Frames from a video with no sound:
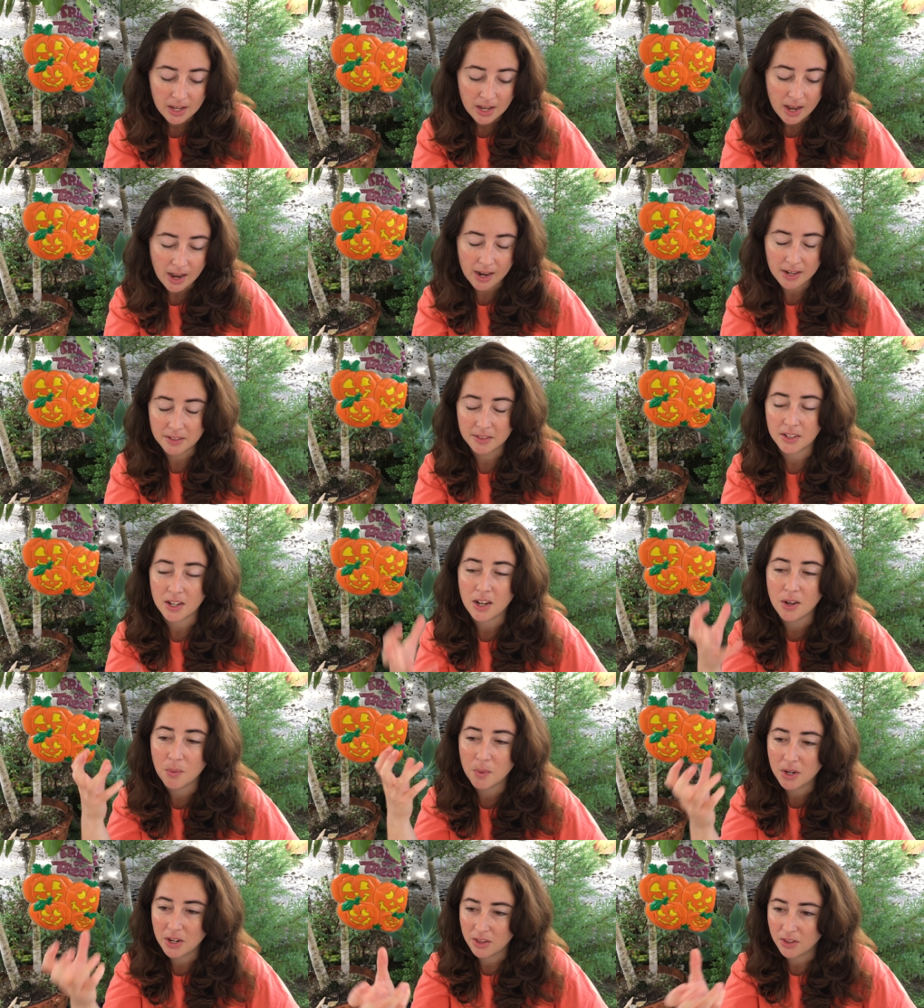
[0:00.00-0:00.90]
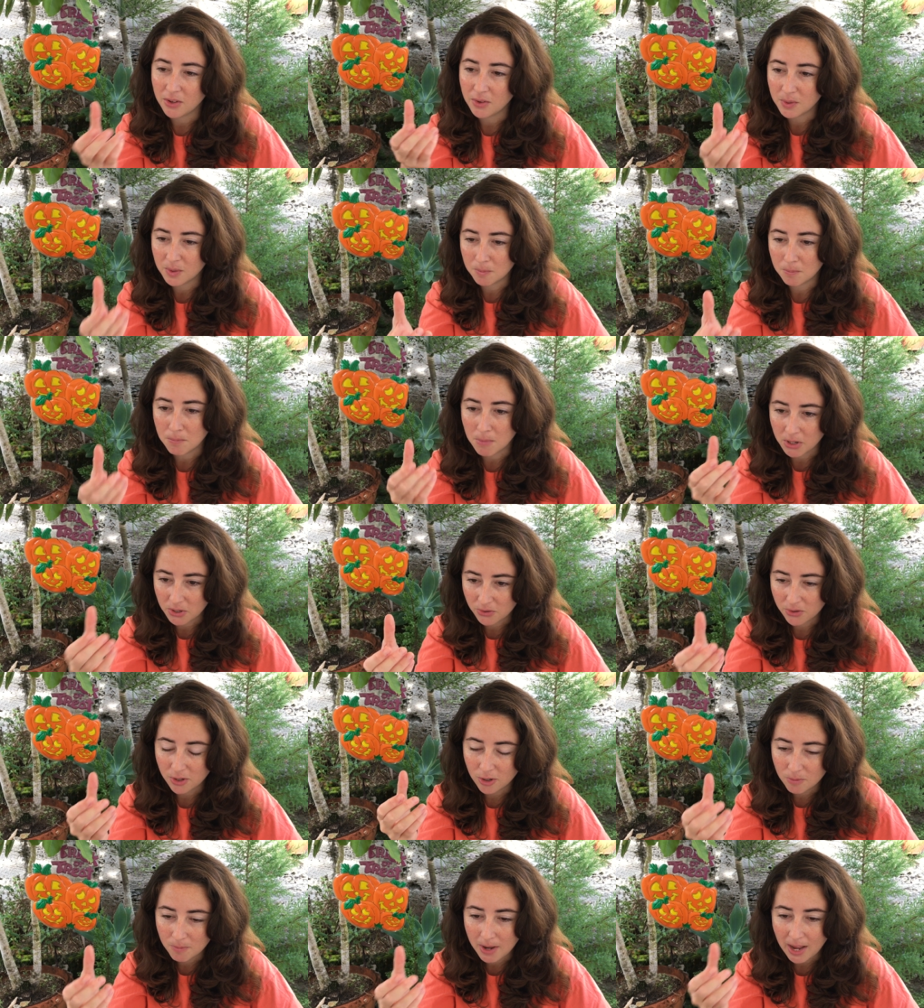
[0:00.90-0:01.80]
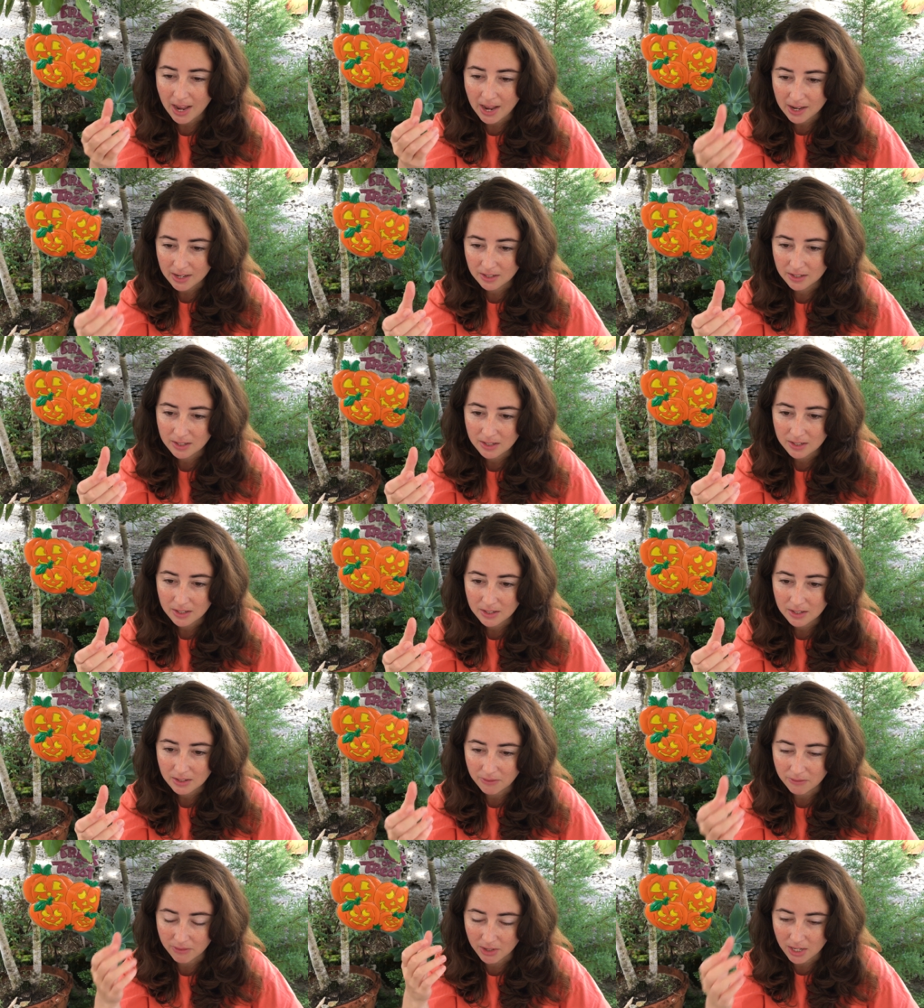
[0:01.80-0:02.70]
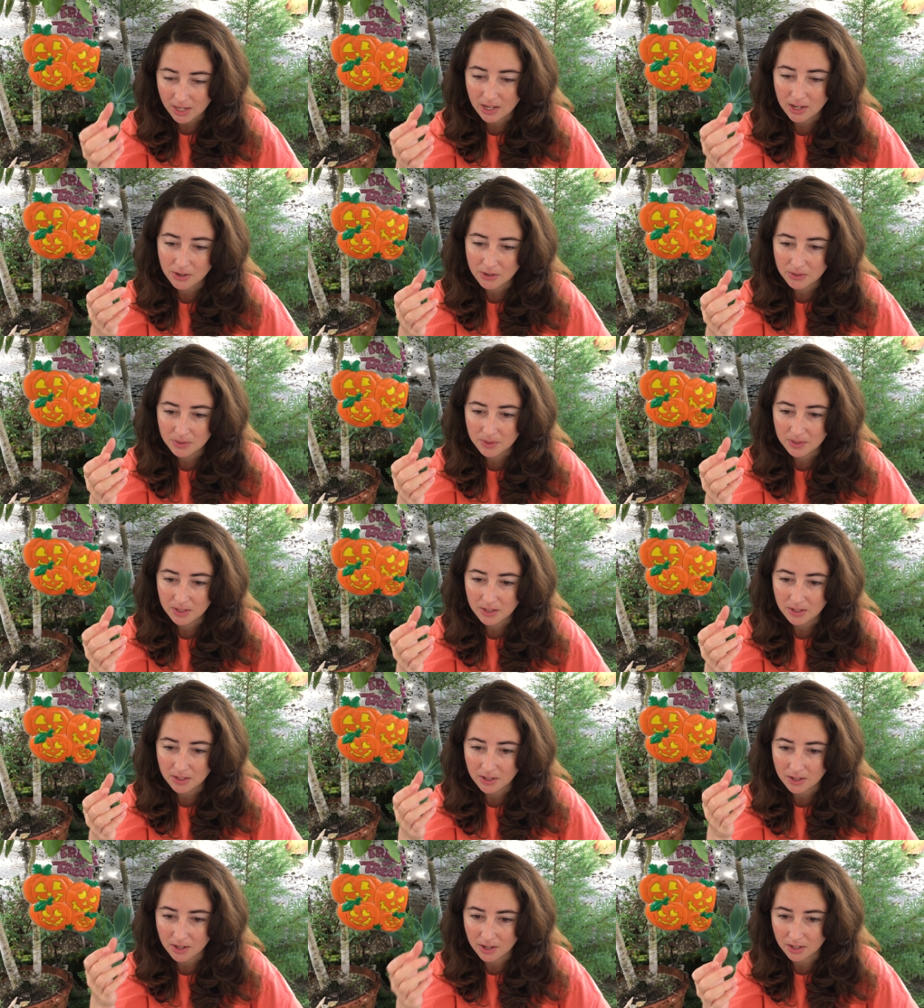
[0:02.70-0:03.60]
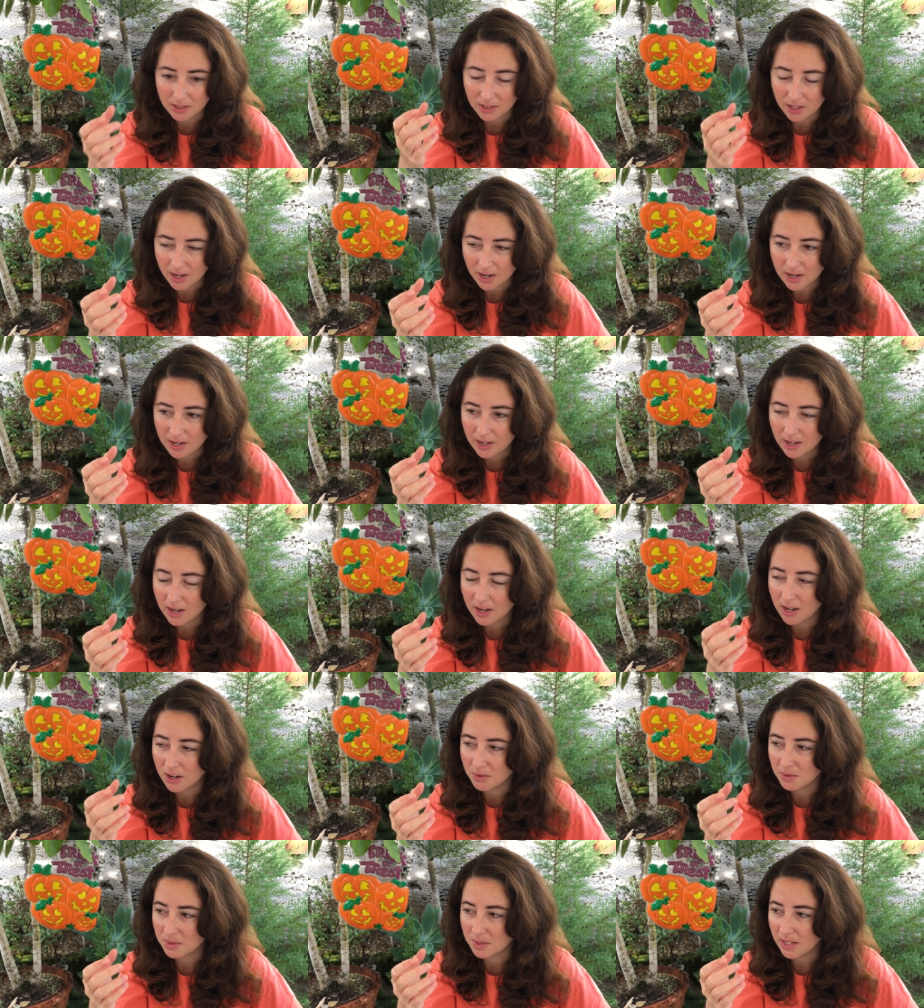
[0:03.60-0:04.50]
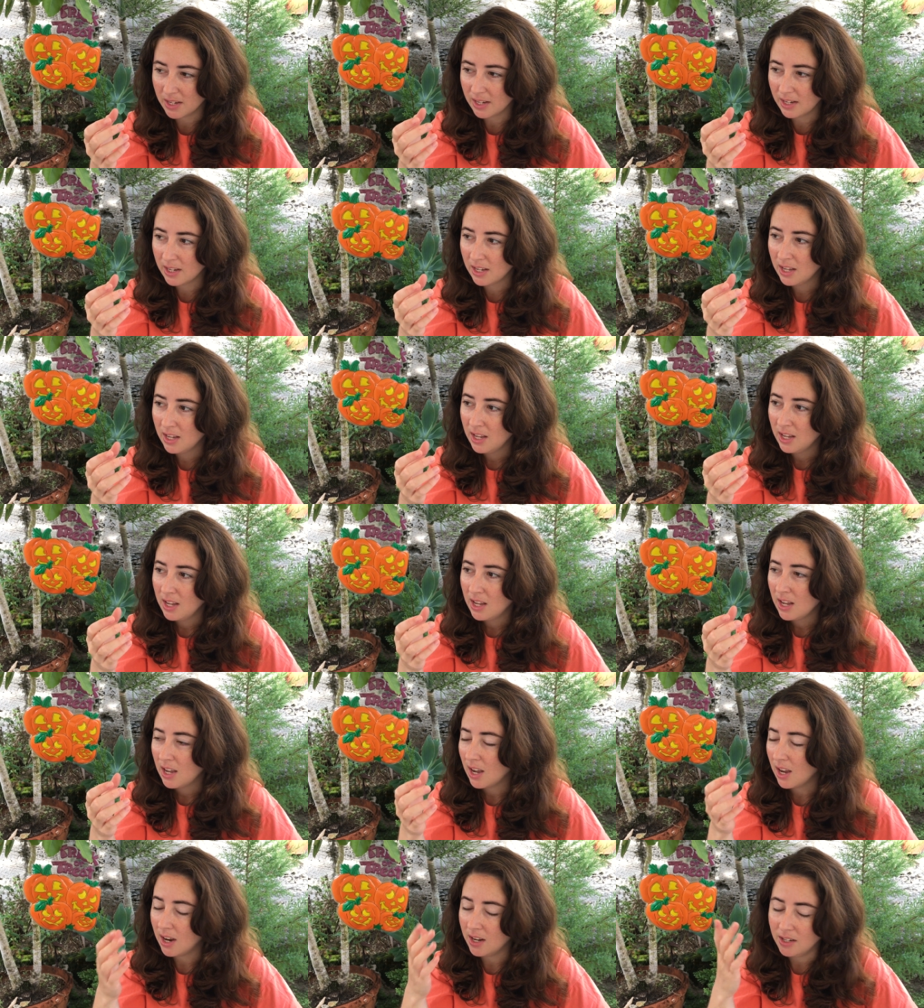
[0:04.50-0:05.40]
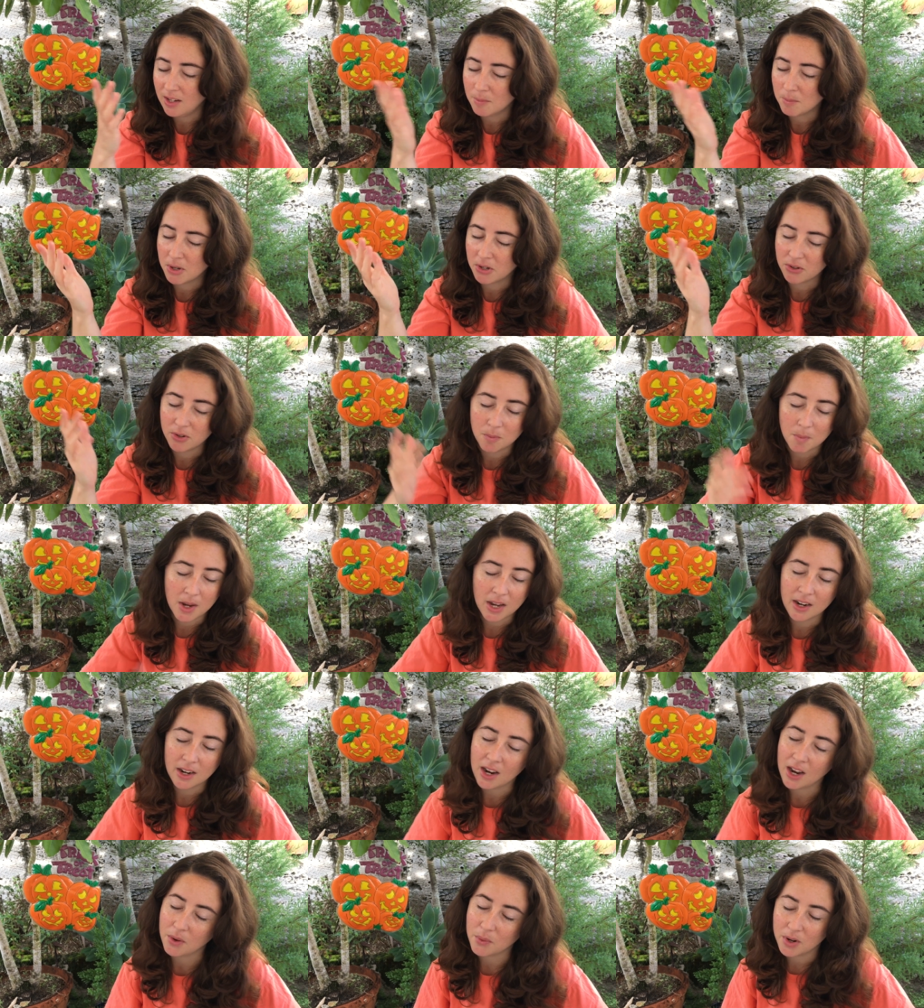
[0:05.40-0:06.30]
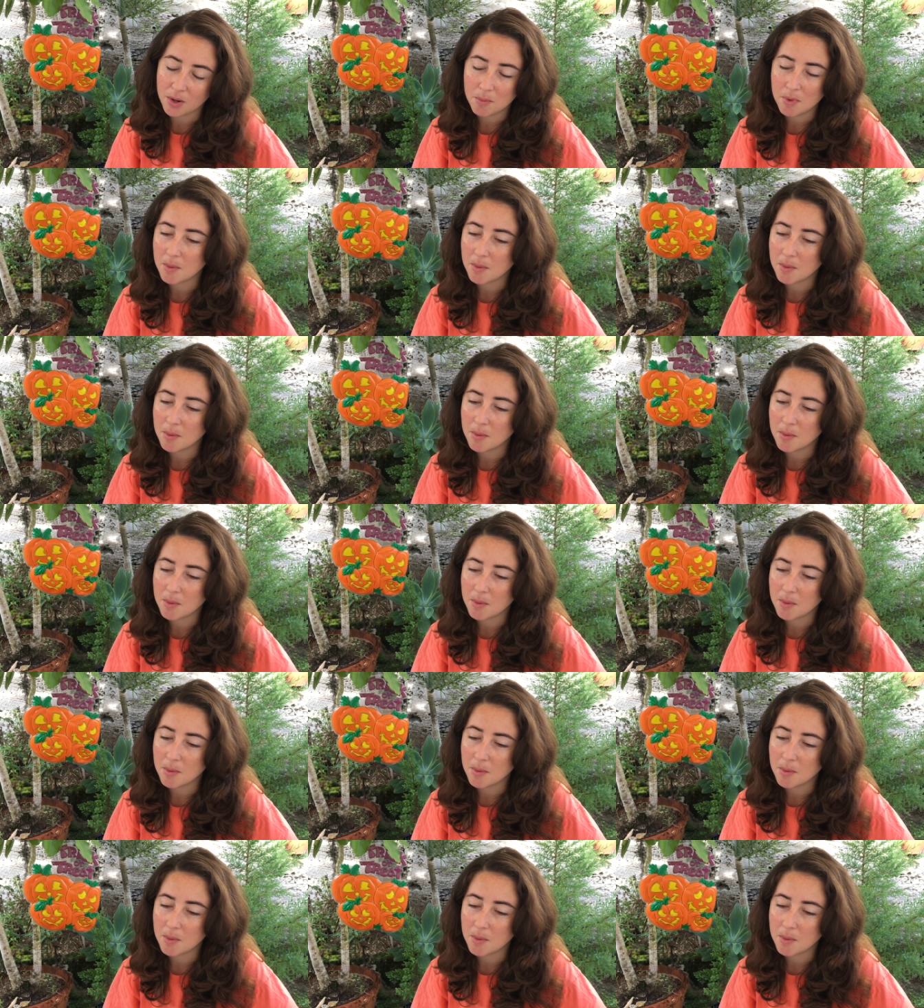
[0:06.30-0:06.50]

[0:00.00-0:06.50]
I saw one of those mushroom hat videos online, and I was like, I need a mushroom hat. I want to be a